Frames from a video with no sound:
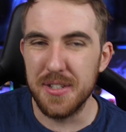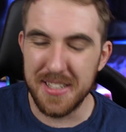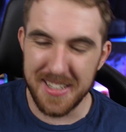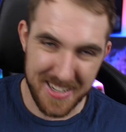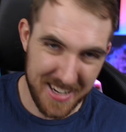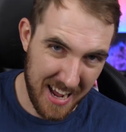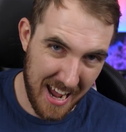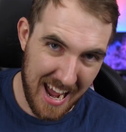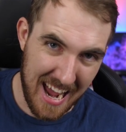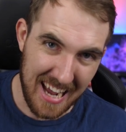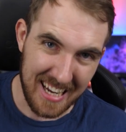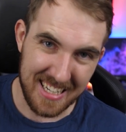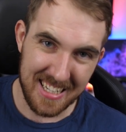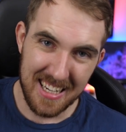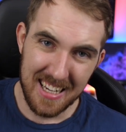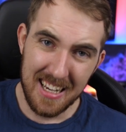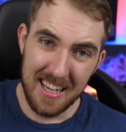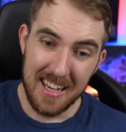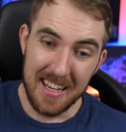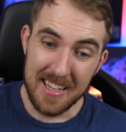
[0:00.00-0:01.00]
Tech.
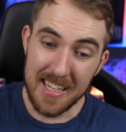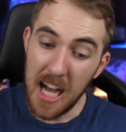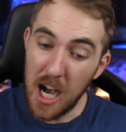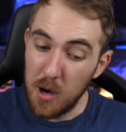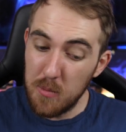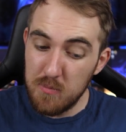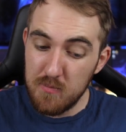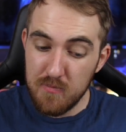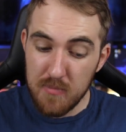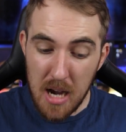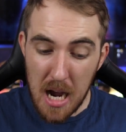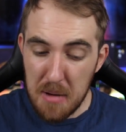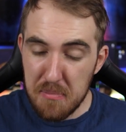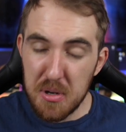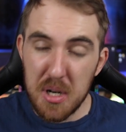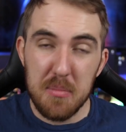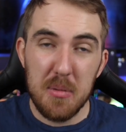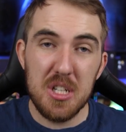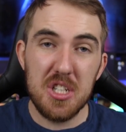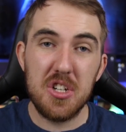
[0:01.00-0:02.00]
Now, I
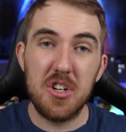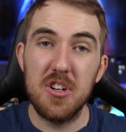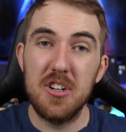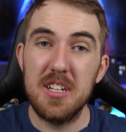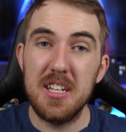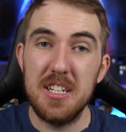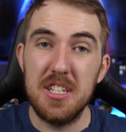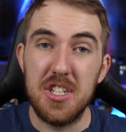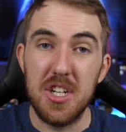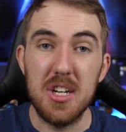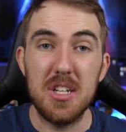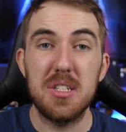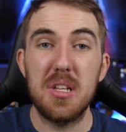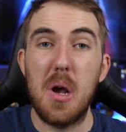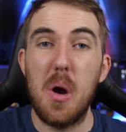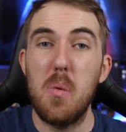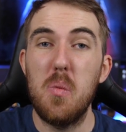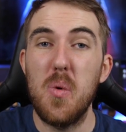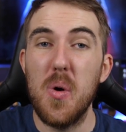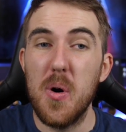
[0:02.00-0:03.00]
pretty much currently just
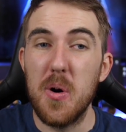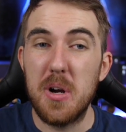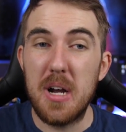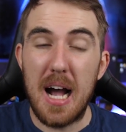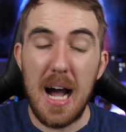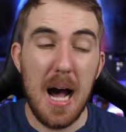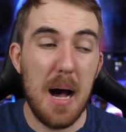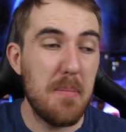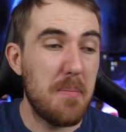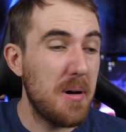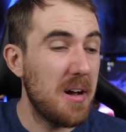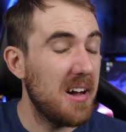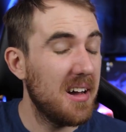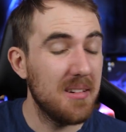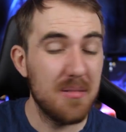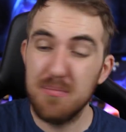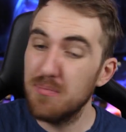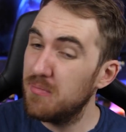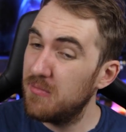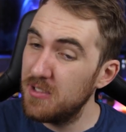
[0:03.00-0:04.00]
woke up,
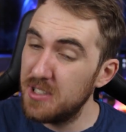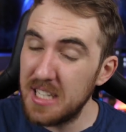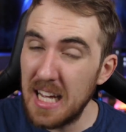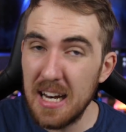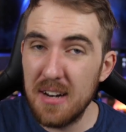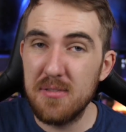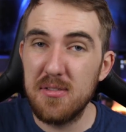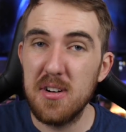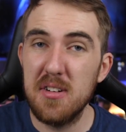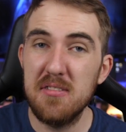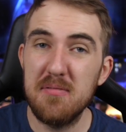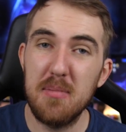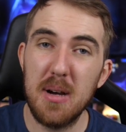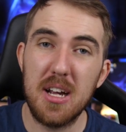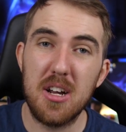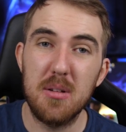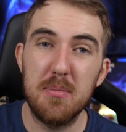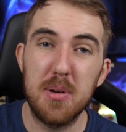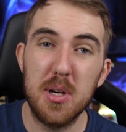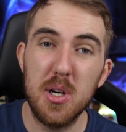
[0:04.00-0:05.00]
sat in front of my
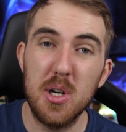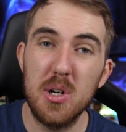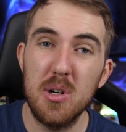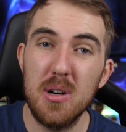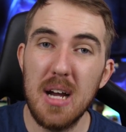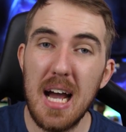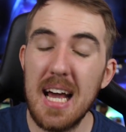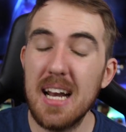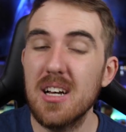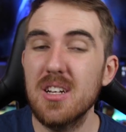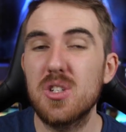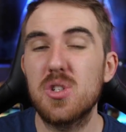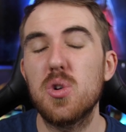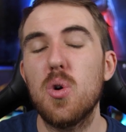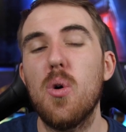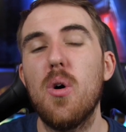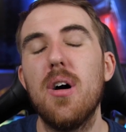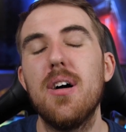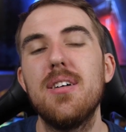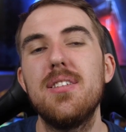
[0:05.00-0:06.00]
computer, and I
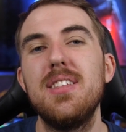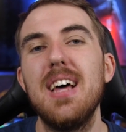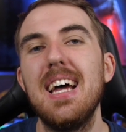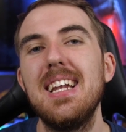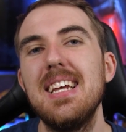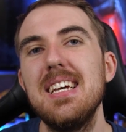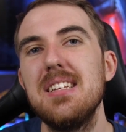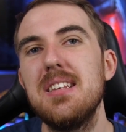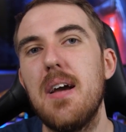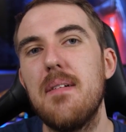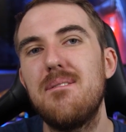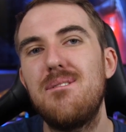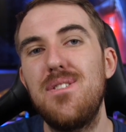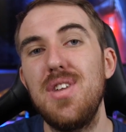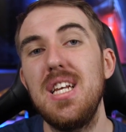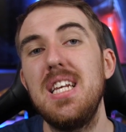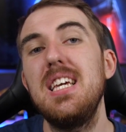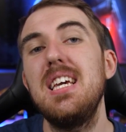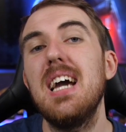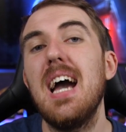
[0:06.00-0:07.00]
saw that
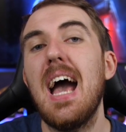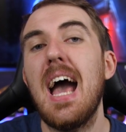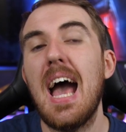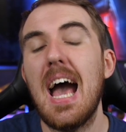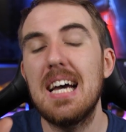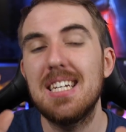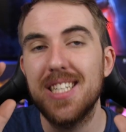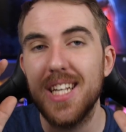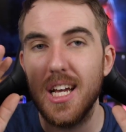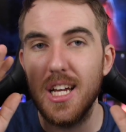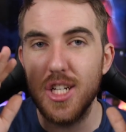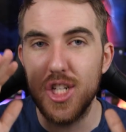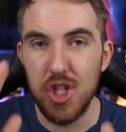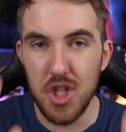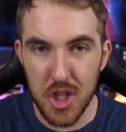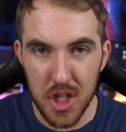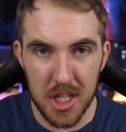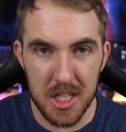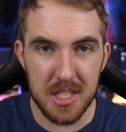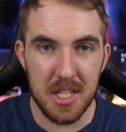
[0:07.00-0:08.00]
Nvidia has
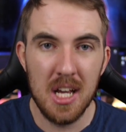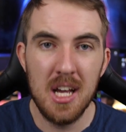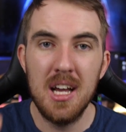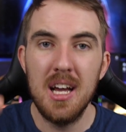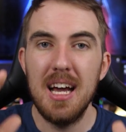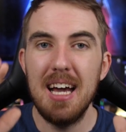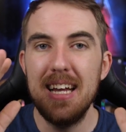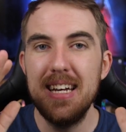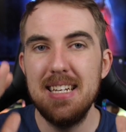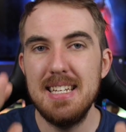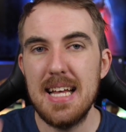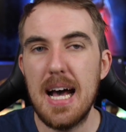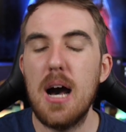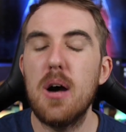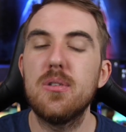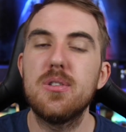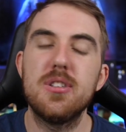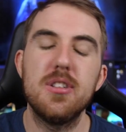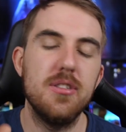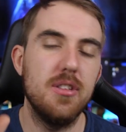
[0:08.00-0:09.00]
just
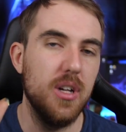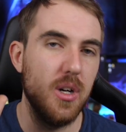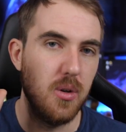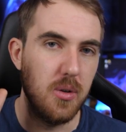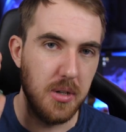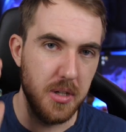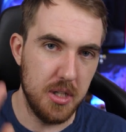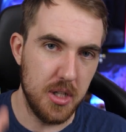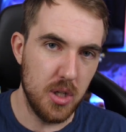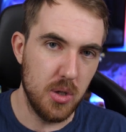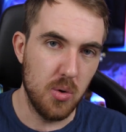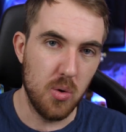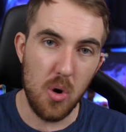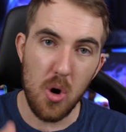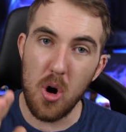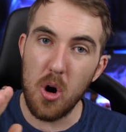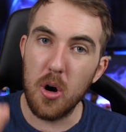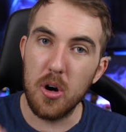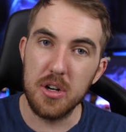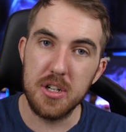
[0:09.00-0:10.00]
announced their new
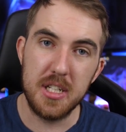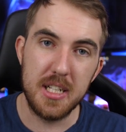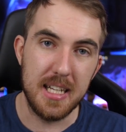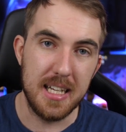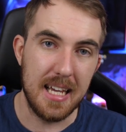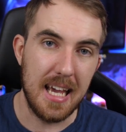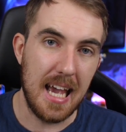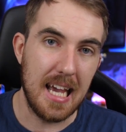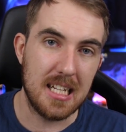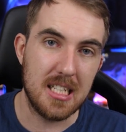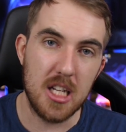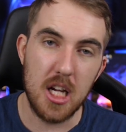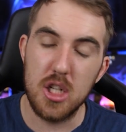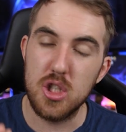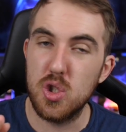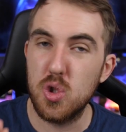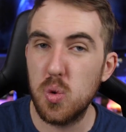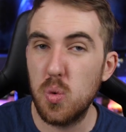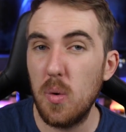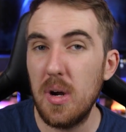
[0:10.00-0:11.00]
RTX
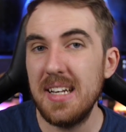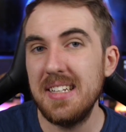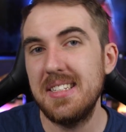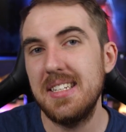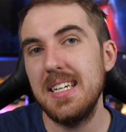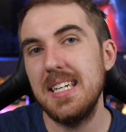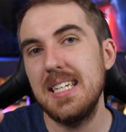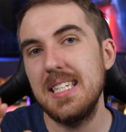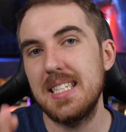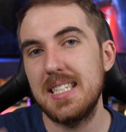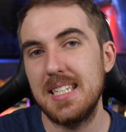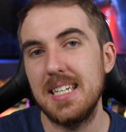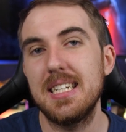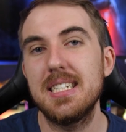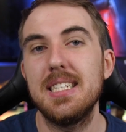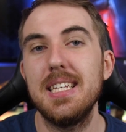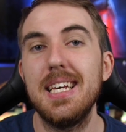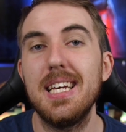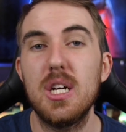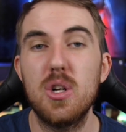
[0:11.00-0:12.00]

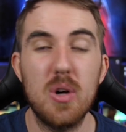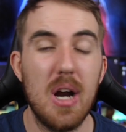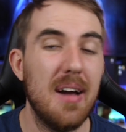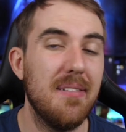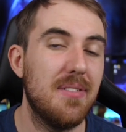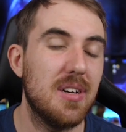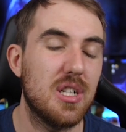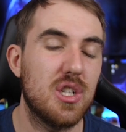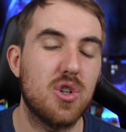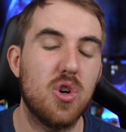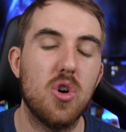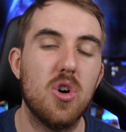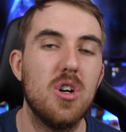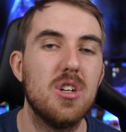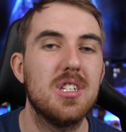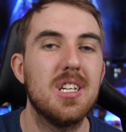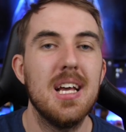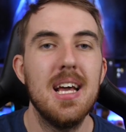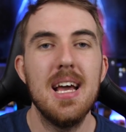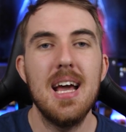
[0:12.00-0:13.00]
2060 graphics
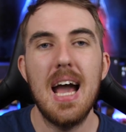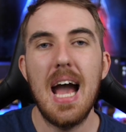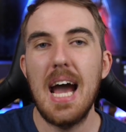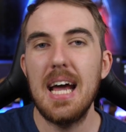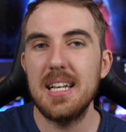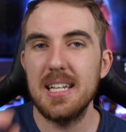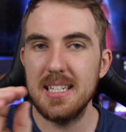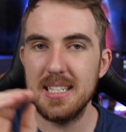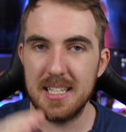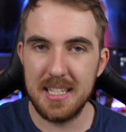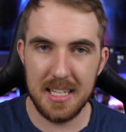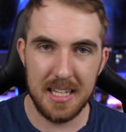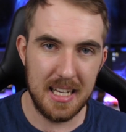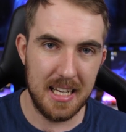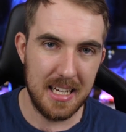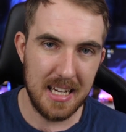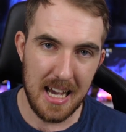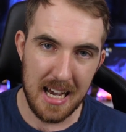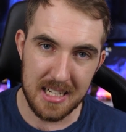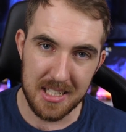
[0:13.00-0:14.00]
cards at
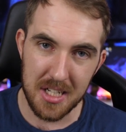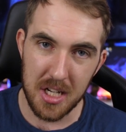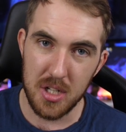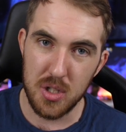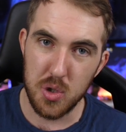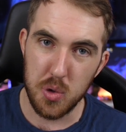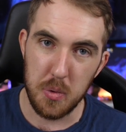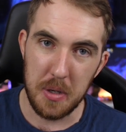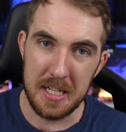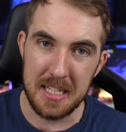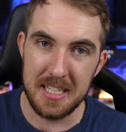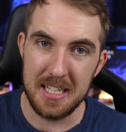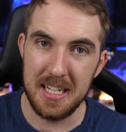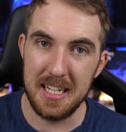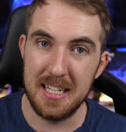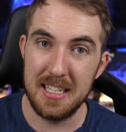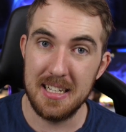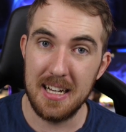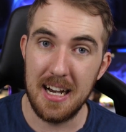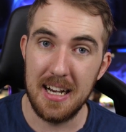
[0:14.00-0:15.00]
CES
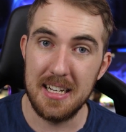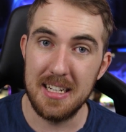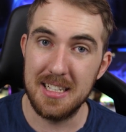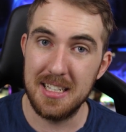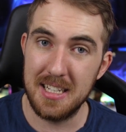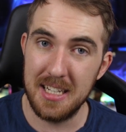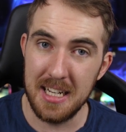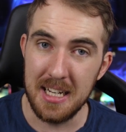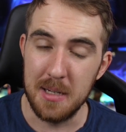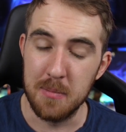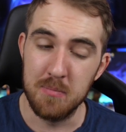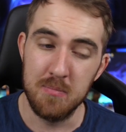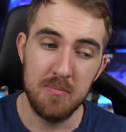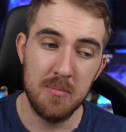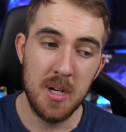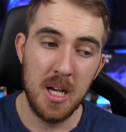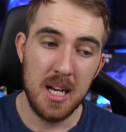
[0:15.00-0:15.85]
2019.